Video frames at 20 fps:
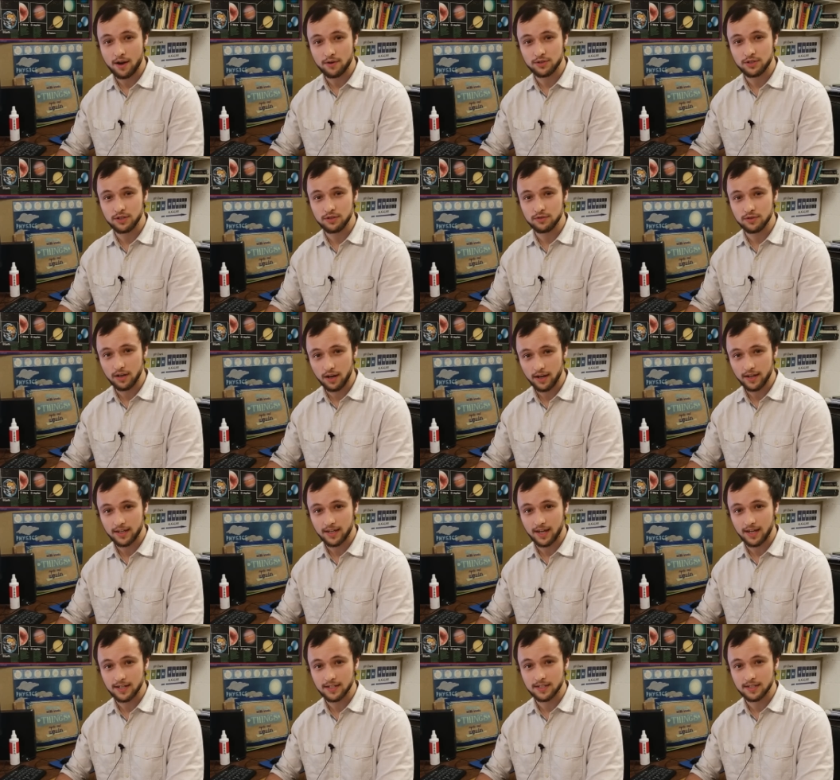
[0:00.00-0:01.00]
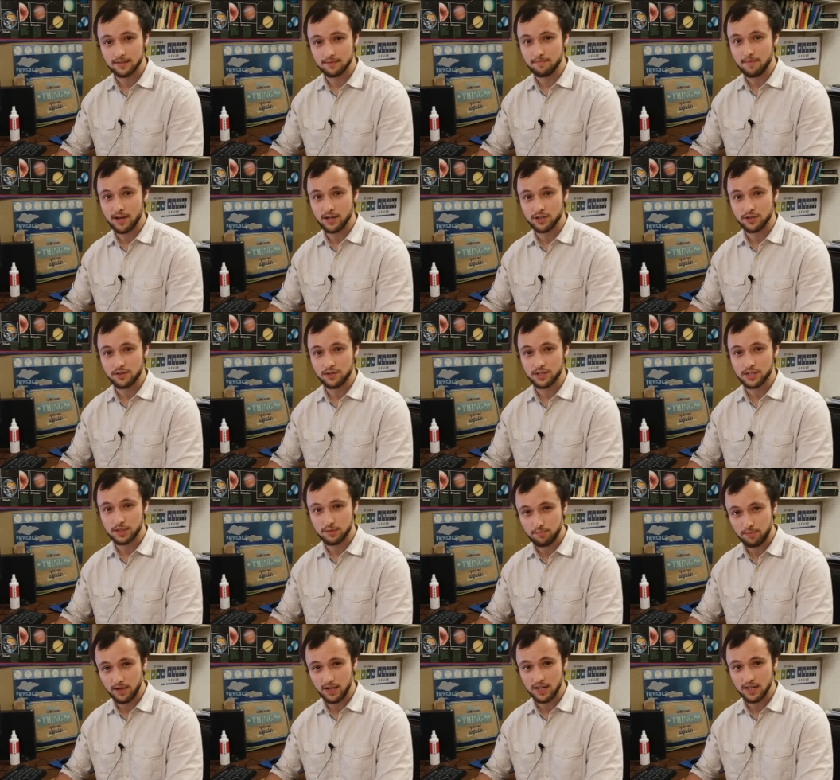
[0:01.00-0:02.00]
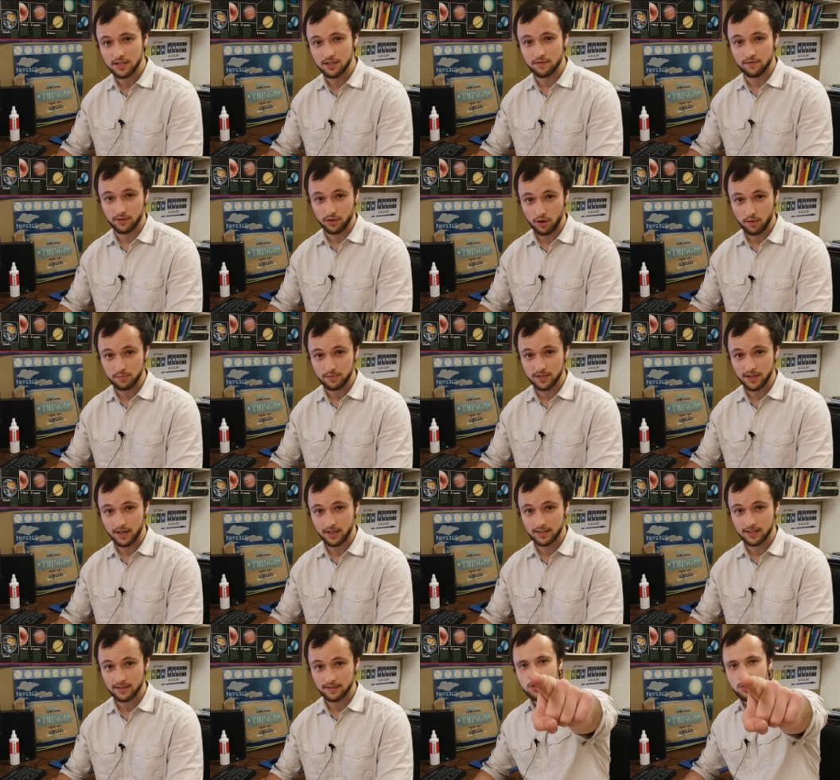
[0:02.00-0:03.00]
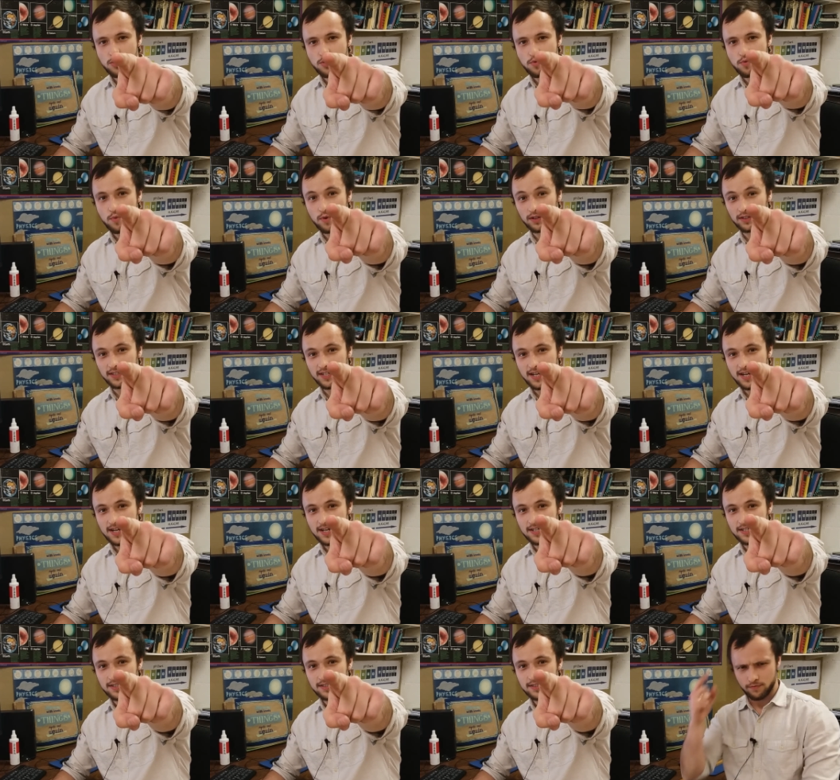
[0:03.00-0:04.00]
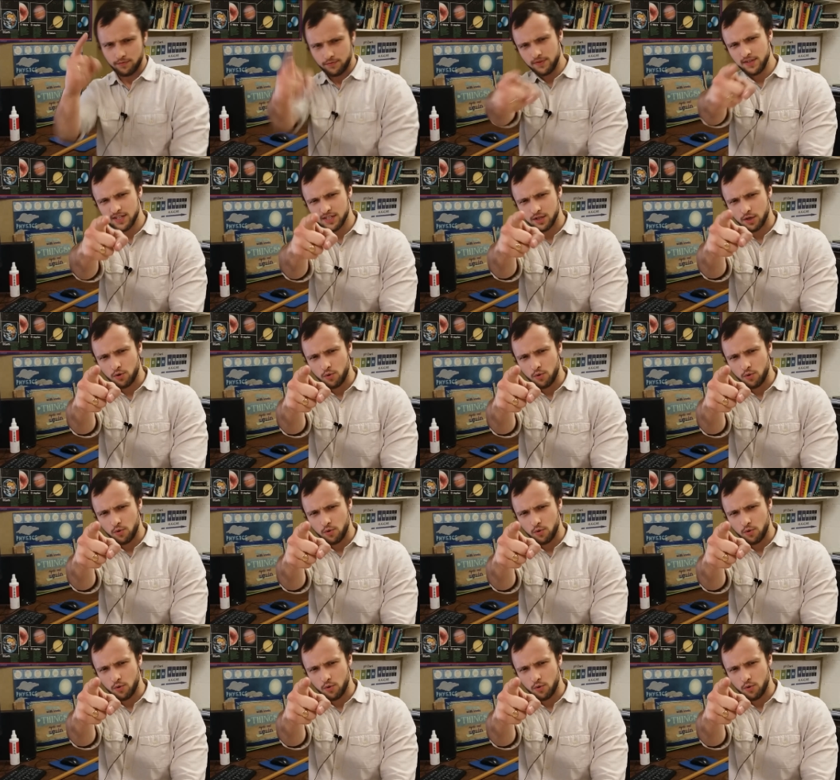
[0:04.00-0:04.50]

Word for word: how to use light gates to measure the speed of an object. You will need this